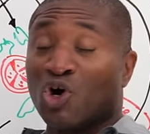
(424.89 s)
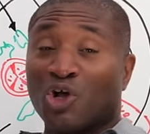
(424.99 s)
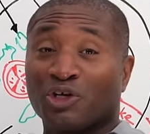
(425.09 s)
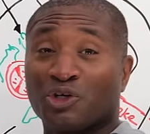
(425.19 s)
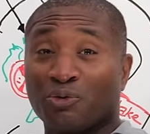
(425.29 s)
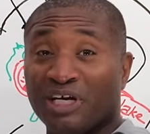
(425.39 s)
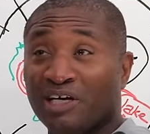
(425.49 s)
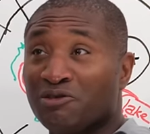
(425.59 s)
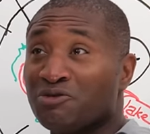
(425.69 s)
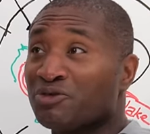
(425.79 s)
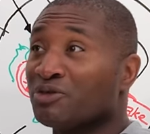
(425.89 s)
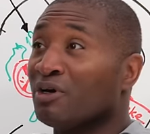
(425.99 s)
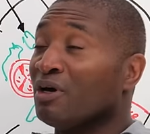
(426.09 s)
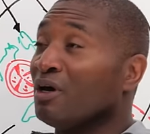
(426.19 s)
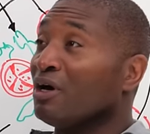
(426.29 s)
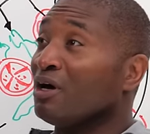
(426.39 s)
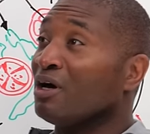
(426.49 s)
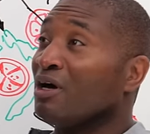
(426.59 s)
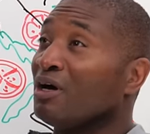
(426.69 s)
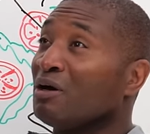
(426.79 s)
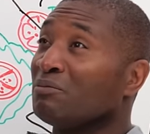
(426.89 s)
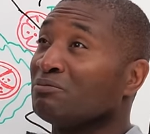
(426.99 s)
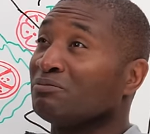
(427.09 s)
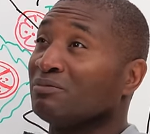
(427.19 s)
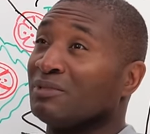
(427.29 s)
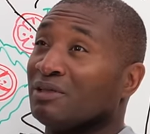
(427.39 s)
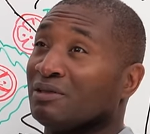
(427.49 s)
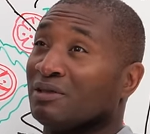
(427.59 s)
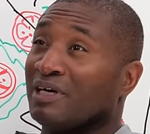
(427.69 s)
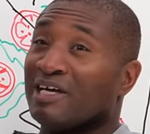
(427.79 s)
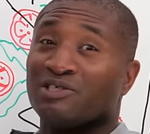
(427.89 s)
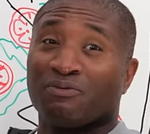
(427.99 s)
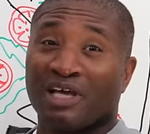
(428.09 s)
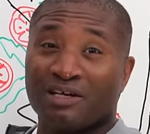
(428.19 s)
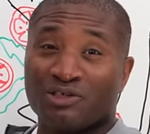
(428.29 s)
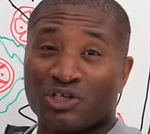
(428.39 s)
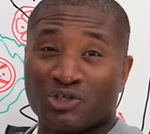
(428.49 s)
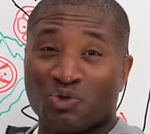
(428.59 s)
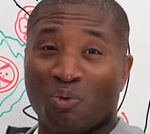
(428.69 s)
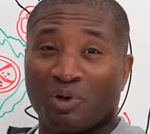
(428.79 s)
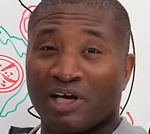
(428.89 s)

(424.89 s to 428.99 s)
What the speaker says: collard greens, heads of lettuce, just normal